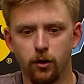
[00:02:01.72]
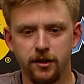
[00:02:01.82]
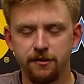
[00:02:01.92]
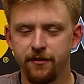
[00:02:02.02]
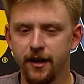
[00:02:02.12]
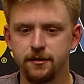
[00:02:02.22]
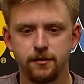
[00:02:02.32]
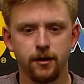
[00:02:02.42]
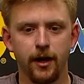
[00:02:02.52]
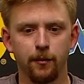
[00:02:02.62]
our defense,
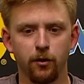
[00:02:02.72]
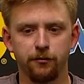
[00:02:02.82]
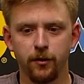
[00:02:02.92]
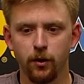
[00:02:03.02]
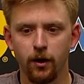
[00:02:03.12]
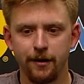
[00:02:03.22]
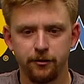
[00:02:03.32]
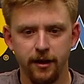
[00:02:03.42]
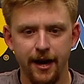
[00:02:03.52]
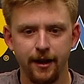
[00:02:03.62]
you know, held them to a field goal after
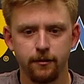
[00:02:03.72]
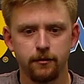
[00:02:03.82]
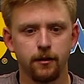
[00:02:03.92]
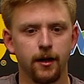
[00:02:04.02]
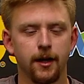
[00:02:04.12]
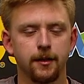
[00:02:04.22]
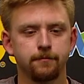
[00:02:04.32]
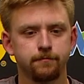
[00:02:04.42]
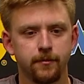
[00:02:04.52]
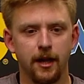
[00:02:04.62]
that,
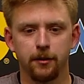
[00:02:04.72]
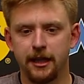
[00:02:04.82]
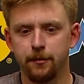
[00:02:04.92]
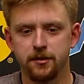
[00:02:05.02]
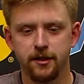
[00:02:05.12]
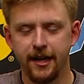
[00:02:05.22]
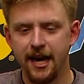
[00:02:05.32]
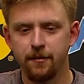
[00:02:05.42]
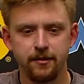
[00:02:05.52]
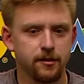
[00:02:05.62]
able to keep us in the
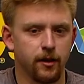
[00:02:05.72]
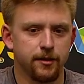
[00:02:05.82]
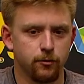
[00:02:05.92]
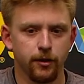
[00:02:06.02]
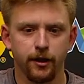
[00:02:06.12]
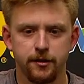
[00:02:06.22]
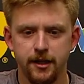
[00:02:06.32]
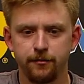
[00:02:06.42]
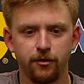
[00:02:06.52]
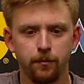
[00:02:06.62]
game. That's, you know, it's really good
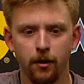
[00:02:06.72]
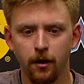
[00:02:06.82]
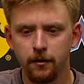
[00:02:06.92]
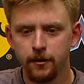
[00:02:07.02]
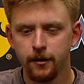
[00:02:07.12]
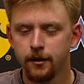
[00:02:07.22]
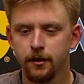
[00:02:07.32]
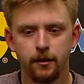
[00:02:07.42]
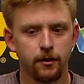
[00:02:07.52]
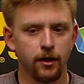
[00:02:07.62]
team football,
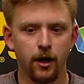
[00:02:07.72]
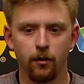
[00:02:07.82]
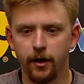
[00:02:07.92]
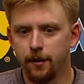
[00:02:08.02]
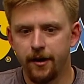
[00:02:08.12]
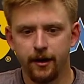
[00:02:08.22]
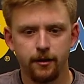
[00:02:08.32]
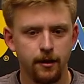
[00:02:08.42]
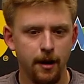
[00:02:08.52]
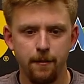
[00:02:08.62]
you know, and I
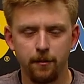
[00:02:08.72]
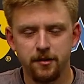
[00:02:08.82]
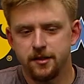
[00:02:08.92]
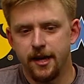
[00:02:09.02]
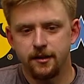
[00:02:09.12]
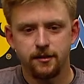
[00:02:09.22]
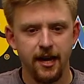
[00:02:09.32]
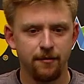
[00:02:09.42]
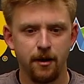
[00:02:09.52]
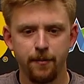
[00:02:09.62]
make mistakes. They
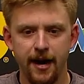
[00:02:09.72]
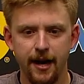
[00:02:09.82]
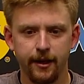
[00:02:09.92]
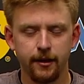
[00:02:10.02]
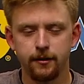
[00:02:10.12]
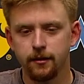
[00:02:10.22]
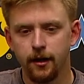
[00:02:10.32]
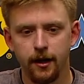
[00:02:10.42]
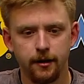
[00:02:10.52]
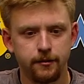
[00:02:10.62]
have my back, and,
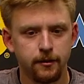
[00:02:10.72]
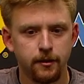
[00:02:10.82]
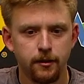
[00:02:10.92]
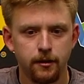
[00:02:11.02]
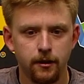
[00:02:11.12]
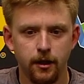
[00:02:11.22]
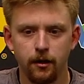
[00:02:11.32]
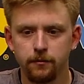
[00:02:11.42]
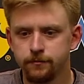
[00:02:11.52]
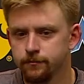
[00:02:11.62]
you
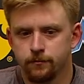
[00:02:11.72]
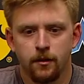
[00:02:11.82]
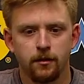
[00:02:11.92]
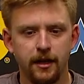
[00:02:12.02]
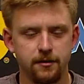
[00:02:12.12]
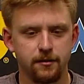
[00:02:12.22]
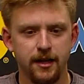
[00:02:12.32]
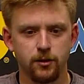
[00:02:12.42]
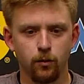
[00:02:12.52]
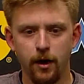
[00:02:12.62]
know, that's
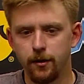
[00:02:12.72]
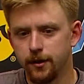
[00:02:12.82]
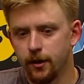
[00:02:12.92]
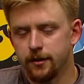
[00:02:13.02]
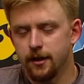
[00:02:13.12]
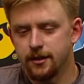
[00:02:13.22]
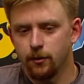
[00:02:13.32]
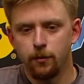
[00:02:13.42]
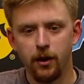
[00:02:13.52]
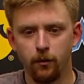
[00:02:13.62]
the way, you know, that's how
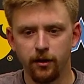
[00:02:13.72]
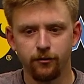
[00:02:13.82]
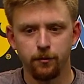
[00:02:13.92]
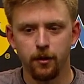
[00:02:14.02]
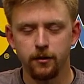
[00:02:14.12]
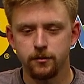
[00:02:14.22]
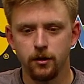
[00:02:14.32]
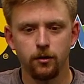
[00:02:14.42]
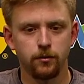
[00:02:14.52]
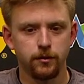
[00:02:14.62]
we play winning football.
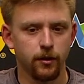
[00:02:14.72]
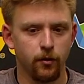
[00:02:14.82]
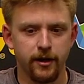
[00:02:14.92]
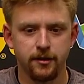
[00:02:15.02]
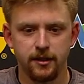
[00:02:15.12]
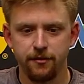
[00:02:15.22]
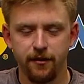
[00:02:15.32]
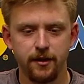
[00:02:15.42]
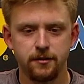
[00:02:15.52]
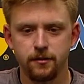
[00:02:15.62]
So, you know, credit to the
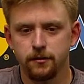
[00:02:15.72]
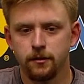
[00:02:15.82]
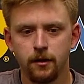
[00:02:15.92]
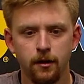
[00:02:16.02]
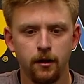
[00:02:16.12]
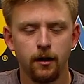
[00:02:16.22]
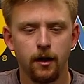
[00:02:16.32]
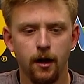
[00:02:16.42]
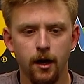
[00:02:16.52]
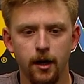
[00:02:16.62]
defense, and
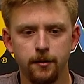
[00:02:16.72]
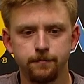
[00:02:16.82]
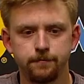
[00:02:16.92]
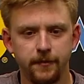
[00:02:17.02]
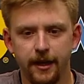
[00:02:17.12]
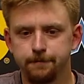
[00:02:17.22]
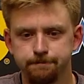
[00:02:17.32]
yeah.